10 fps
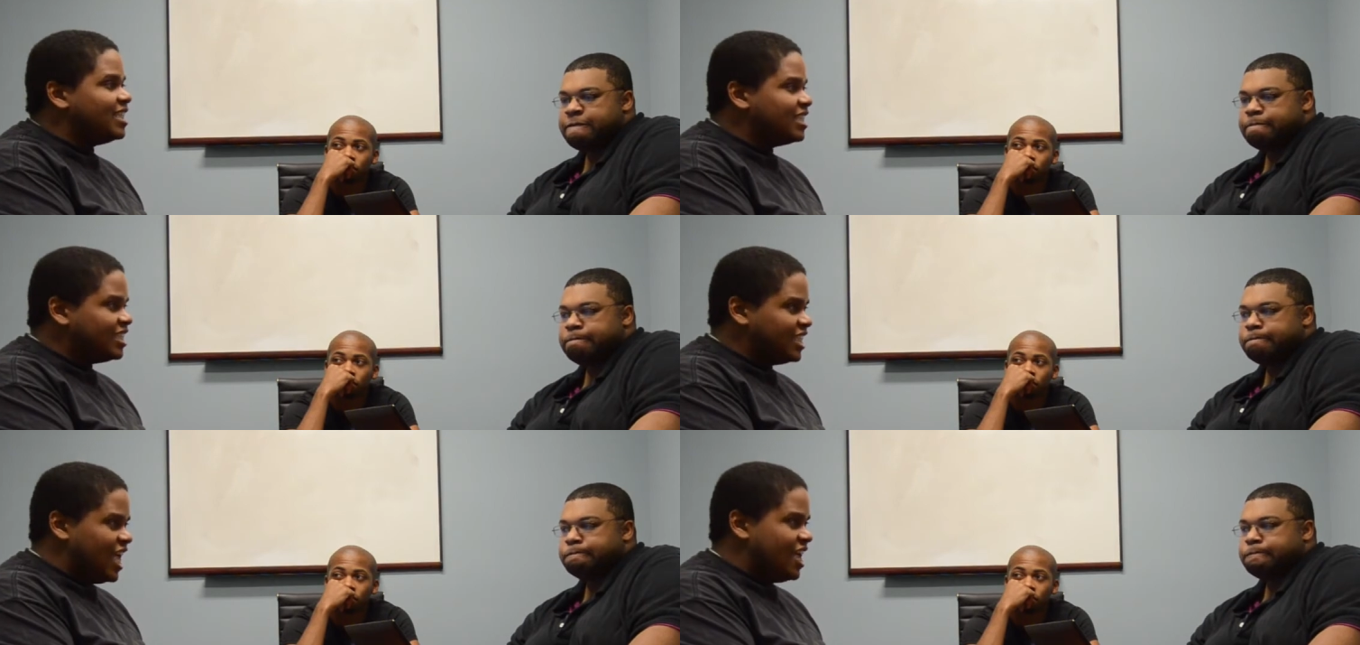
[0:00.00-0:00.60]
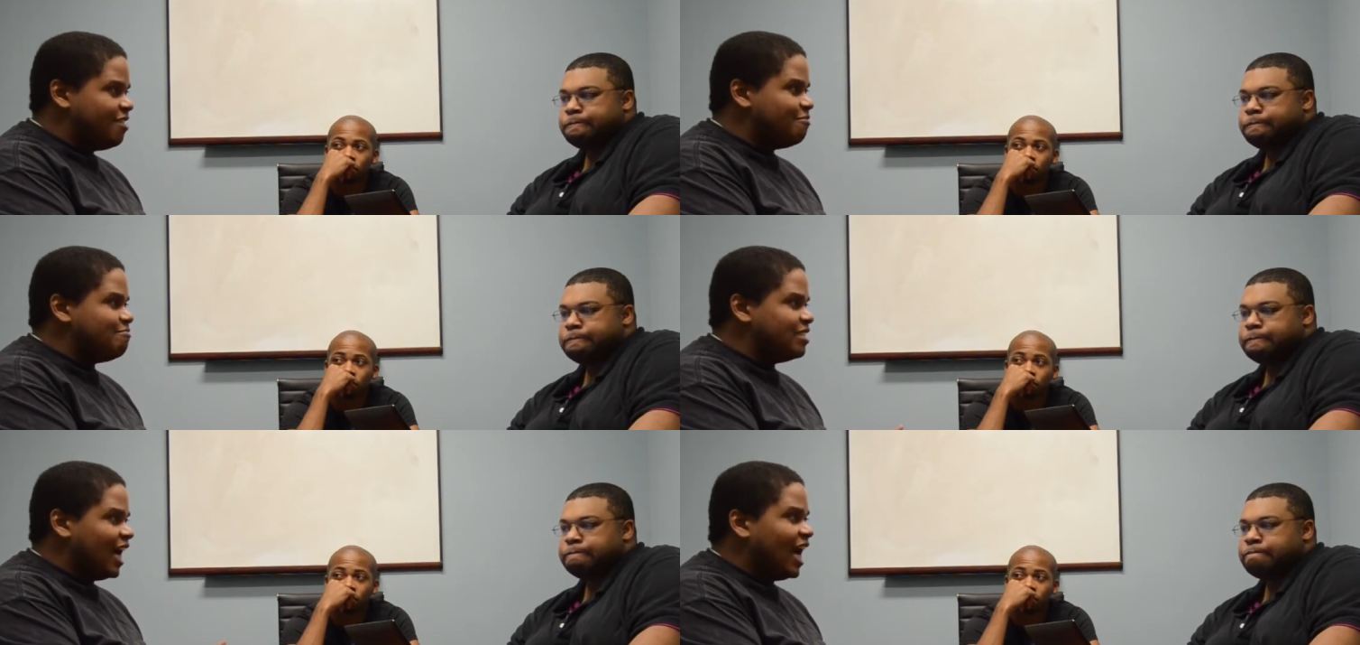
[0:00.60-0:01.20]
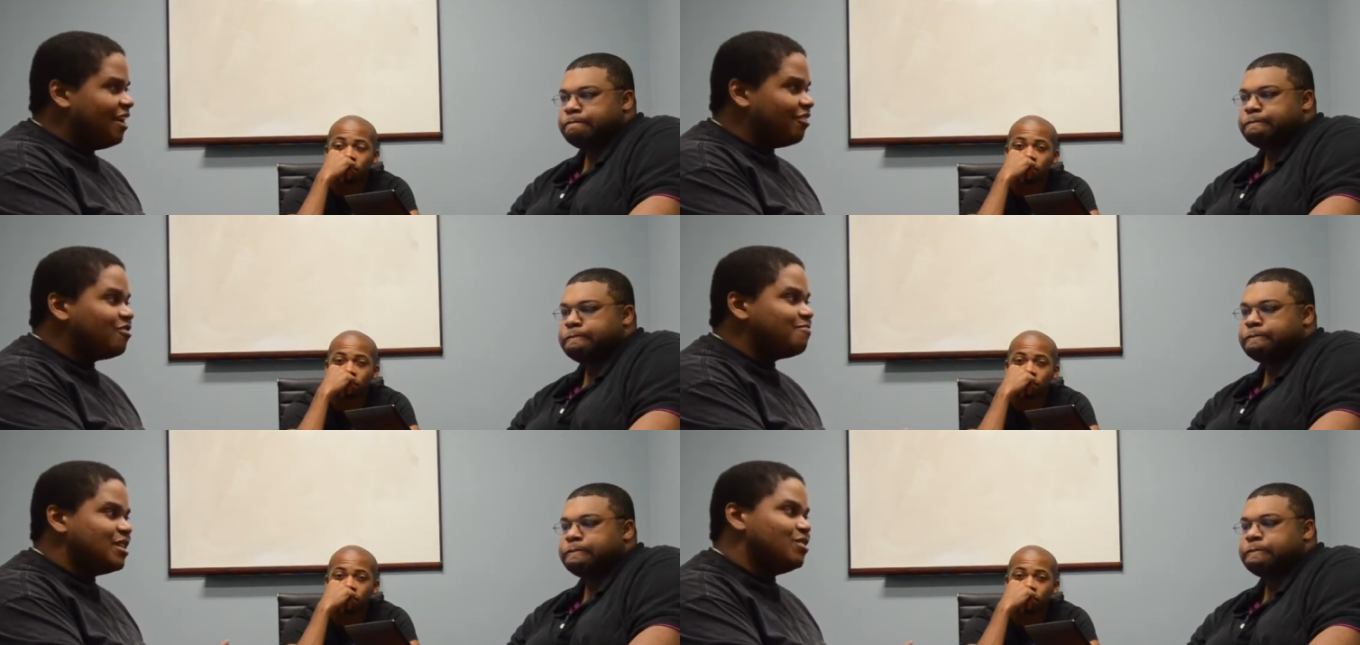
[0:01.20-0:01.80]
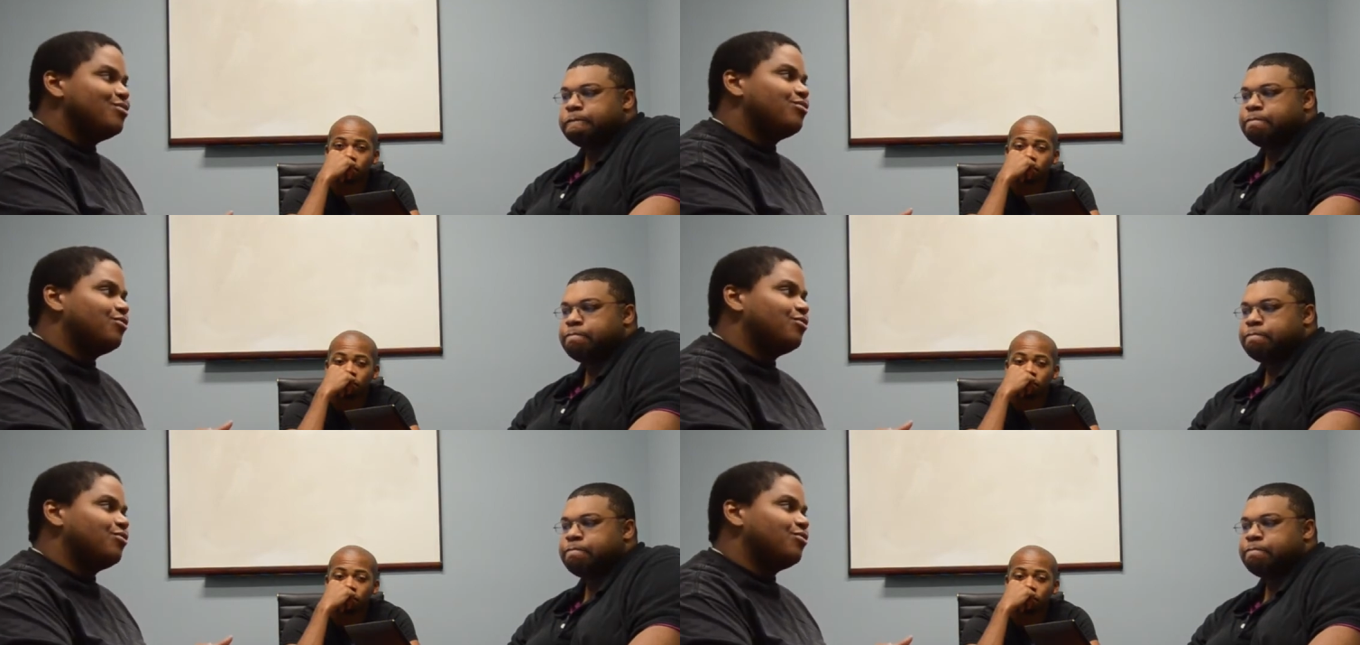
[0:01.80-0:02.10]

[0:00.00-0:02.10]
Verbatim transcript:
Speaker 1: same title be used